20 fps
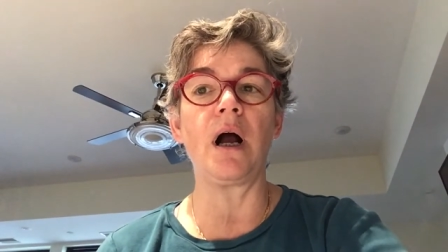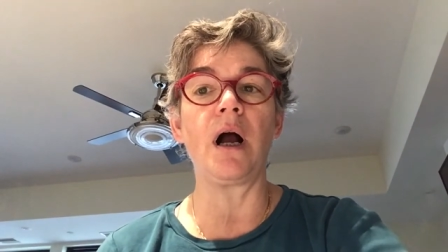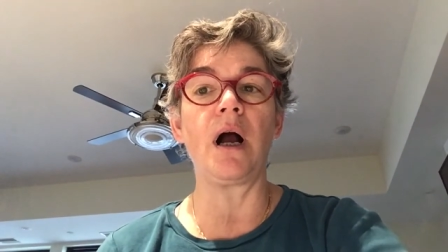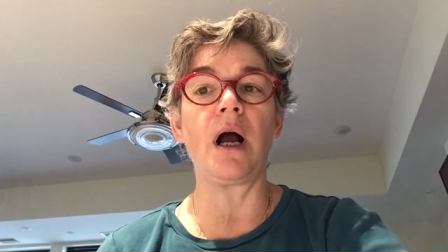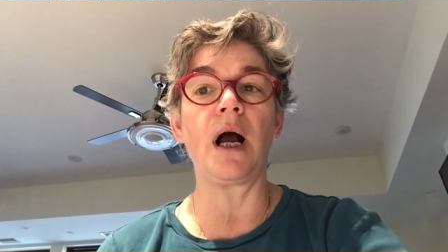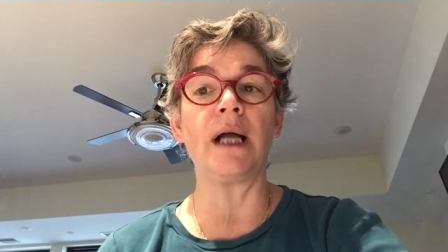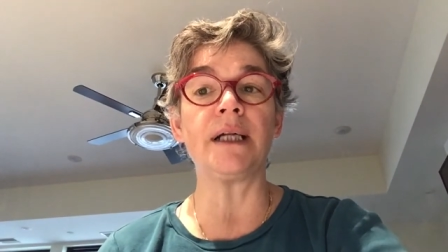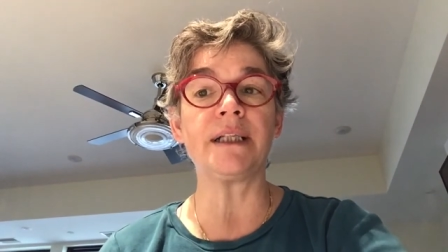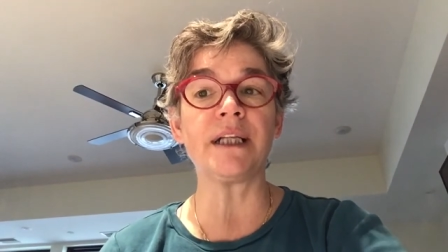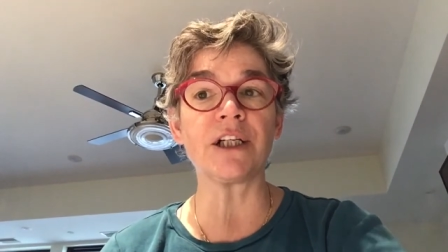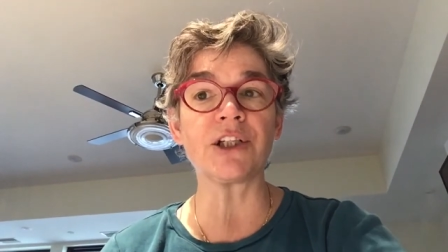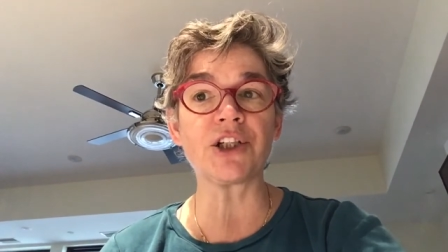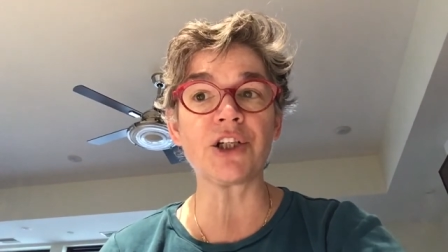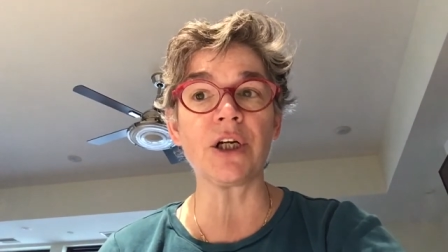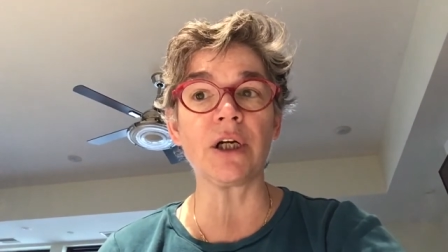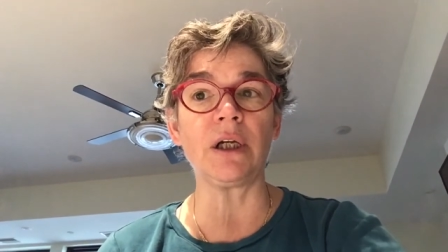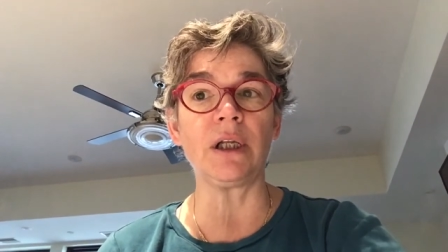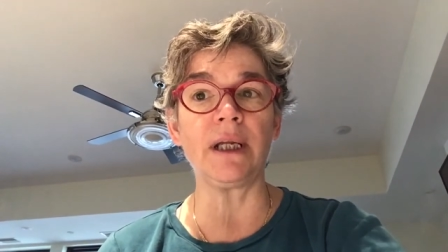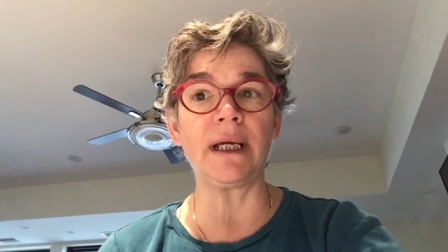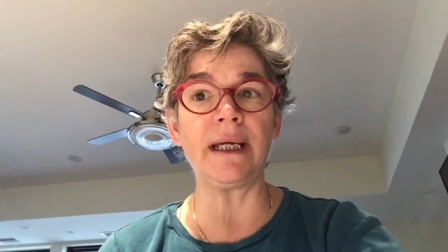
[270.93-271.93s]

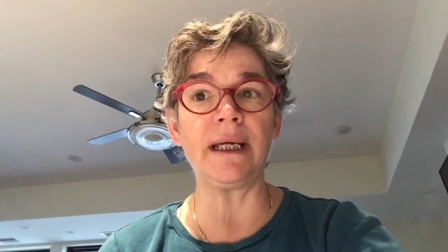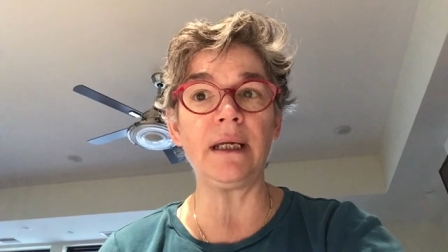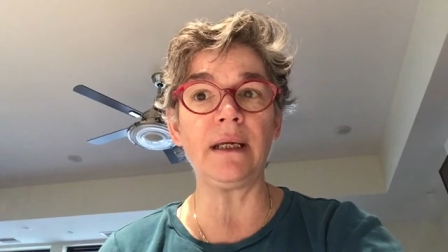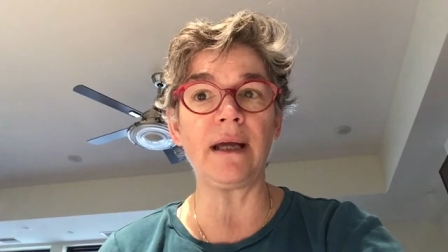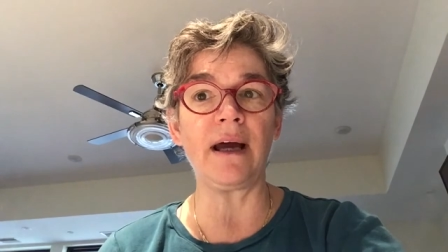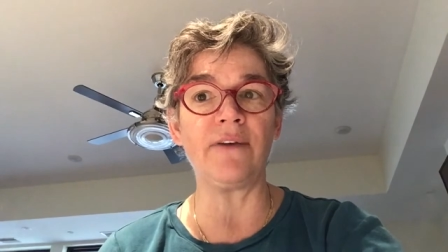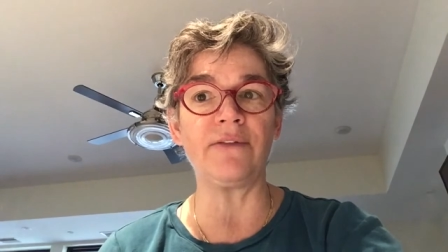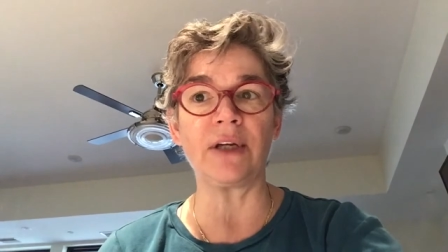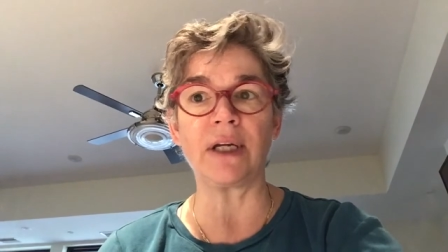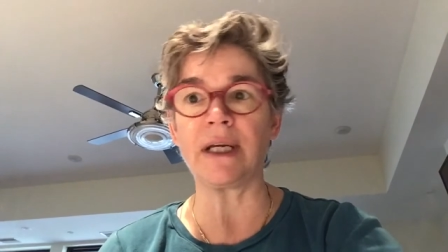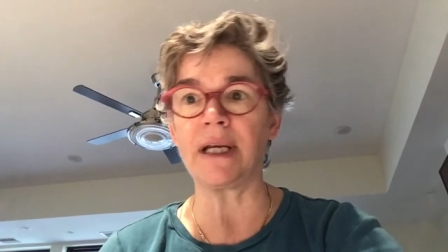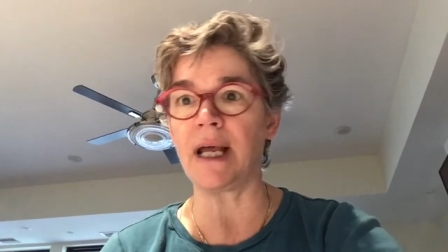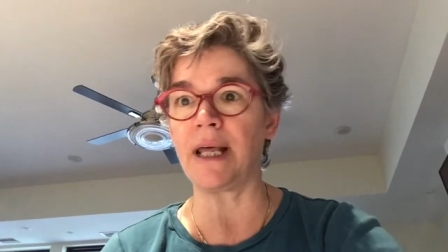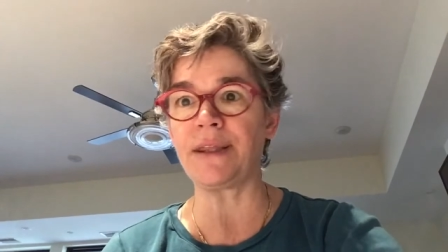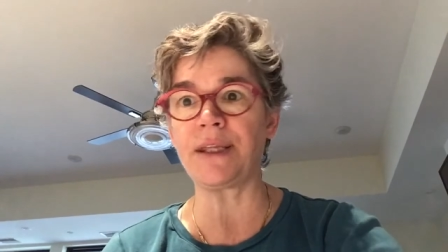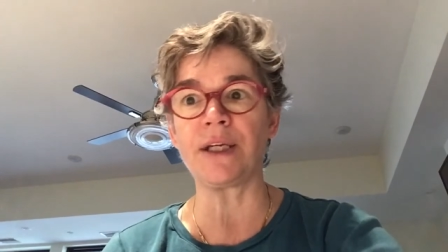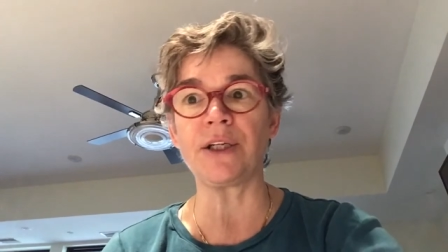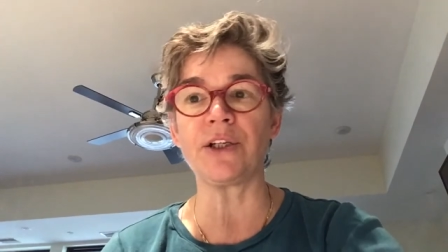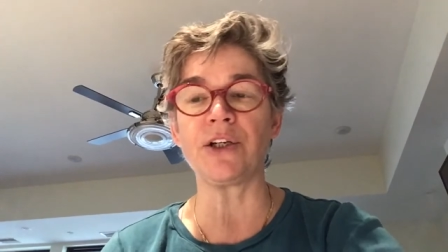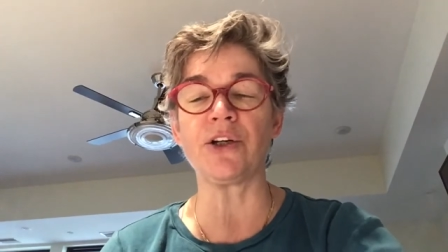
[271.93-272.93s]
Additionally, having
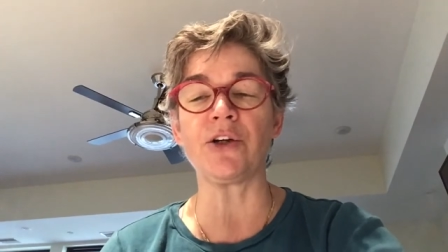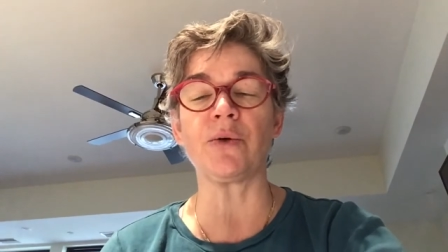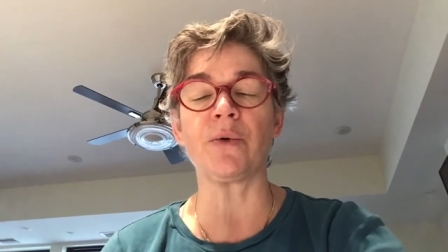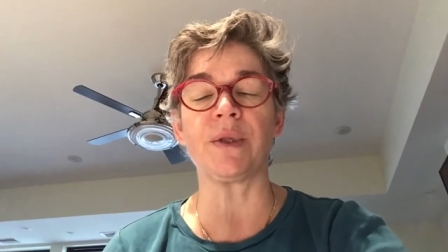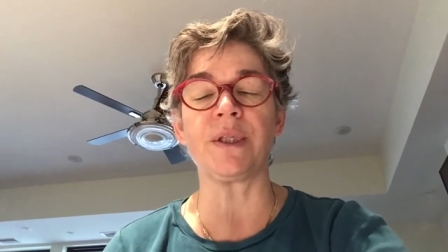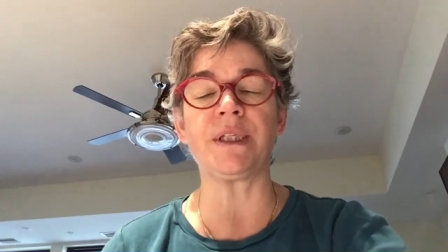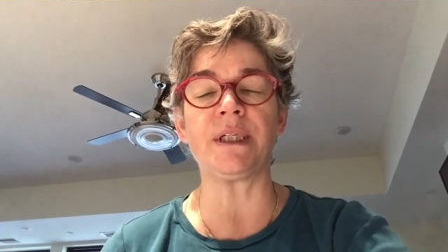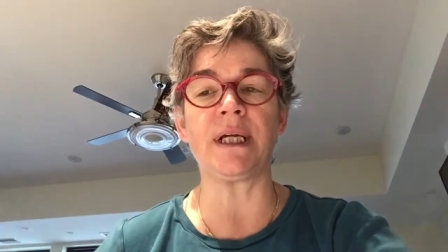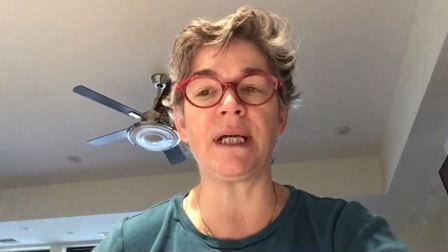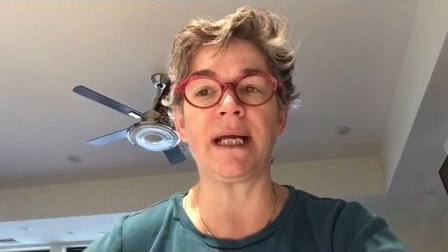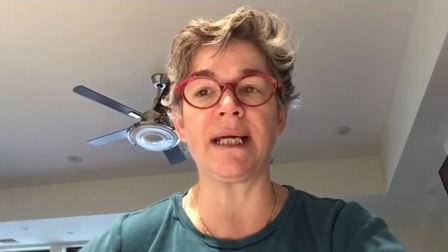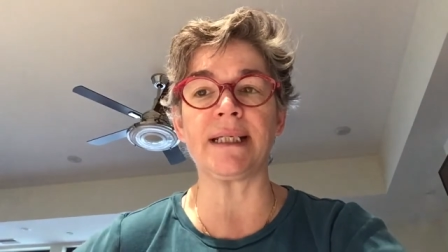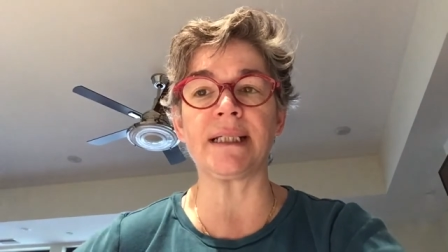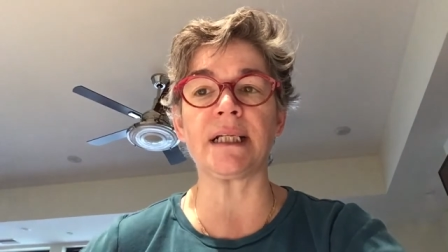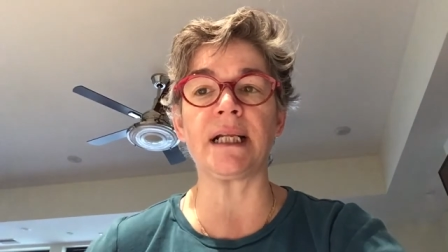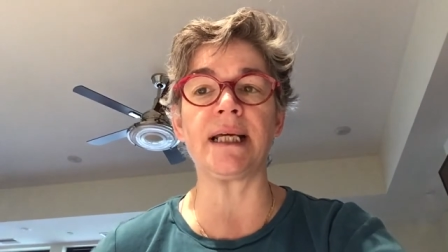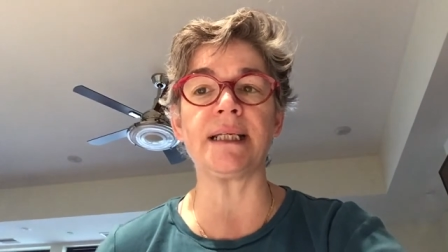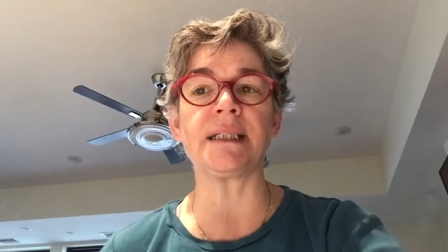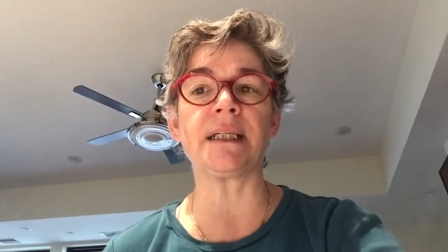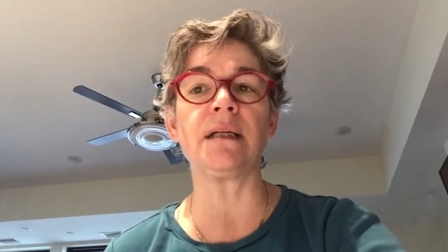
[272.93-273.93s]
nothing to do with today's
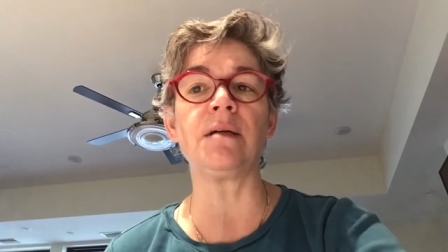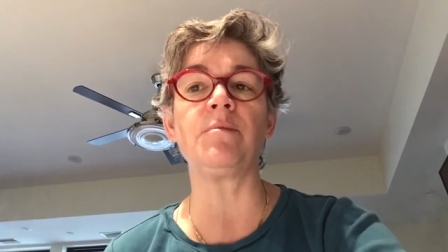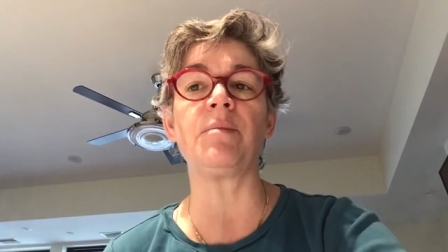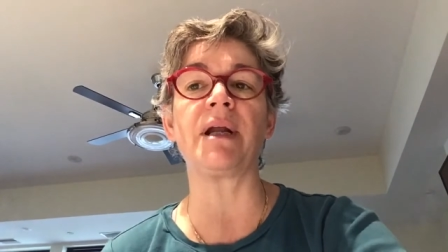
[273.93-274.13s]
lesson,